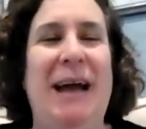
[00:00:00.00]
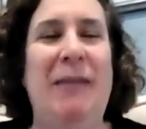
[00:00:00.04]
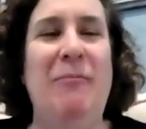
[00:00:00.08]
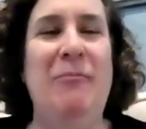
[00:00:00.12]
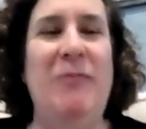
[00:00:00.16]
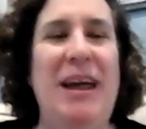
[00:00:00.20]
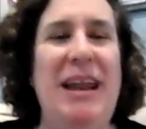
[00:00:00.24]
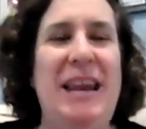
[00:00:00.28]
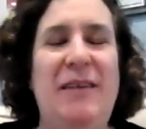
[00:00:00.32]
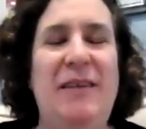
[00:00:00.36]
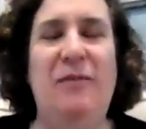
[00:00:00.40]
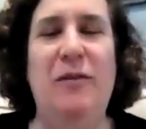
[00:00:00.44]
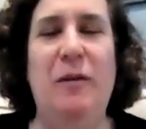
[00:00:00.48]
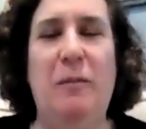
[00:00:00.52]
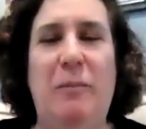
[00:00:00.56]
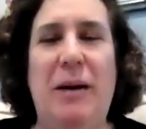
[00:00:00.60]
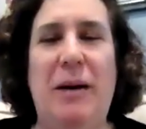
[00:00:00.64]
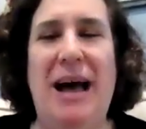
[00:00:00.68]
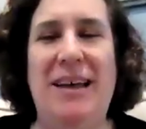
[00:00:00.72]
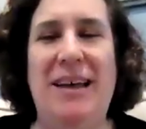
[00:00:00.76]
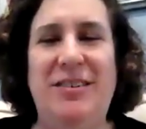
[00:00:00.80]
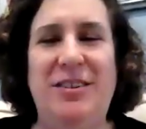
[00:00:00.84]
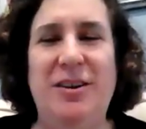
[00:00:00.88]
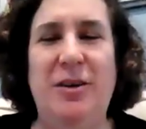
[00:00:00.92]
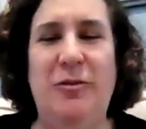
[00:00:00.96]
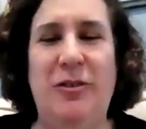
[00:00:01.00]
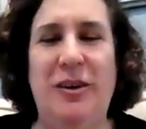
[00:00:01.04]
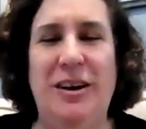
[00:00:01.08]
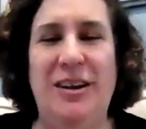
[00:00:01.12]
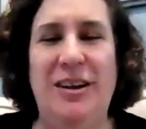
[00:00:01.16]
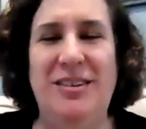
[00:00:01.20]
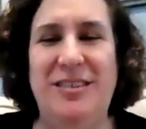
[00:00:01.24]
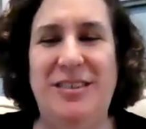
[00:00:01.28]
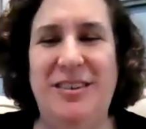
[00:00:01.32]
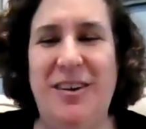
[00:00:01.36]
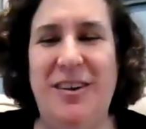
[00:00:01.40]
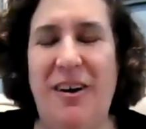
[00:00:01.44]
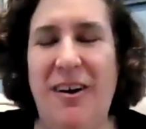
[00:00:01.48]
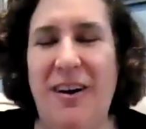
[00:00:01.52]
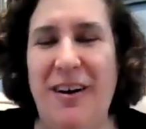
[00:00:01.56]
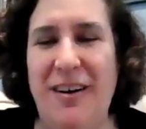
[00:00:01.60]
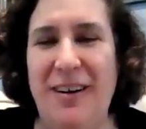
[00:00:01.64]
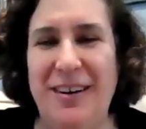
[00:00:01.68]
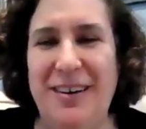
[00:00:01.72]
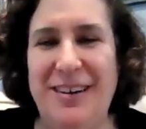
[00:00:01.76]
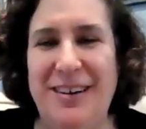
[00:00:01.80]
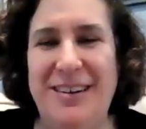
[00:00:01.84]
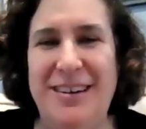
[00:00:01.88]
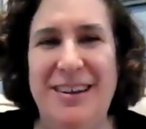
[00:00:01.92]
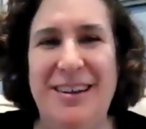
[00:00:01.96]
ready for Passover to
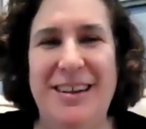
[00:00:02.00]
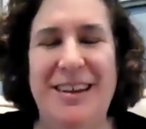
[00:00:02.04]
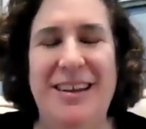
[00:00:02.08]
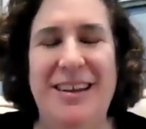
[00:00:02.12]
start.